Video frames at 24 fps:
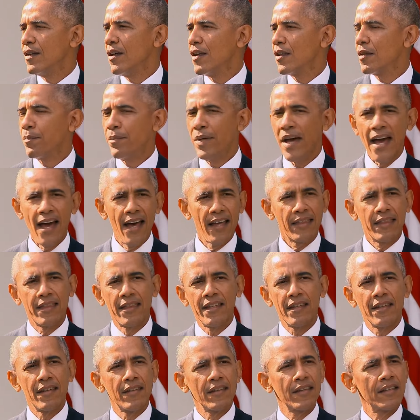You know, the path
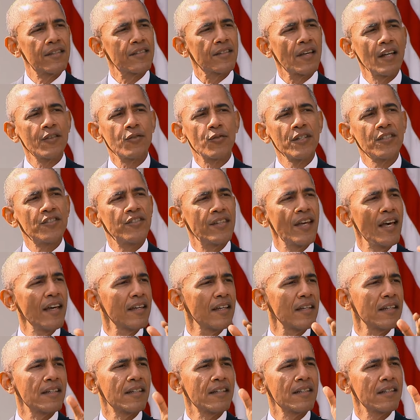that this country has
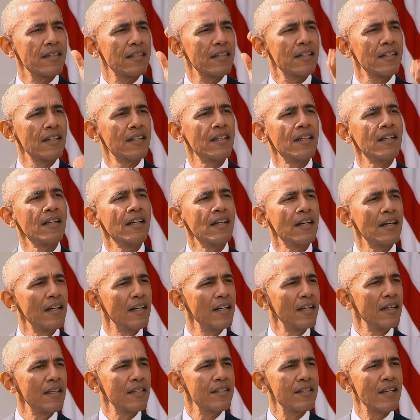taken
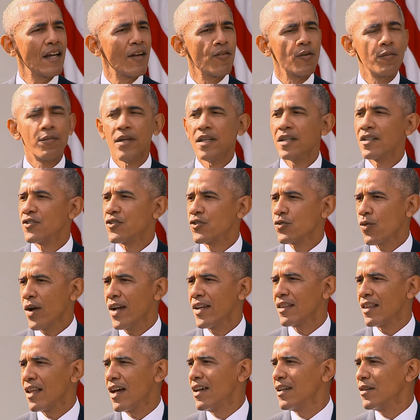has never been a
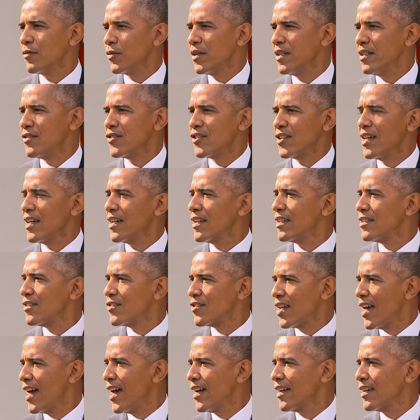straight line. We zig and
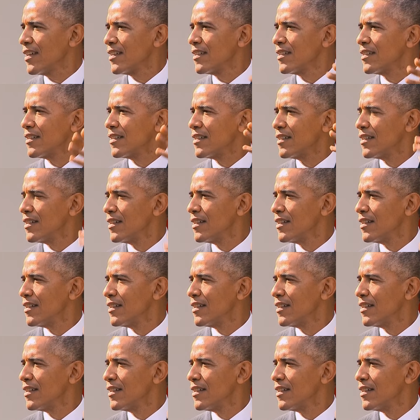zag, and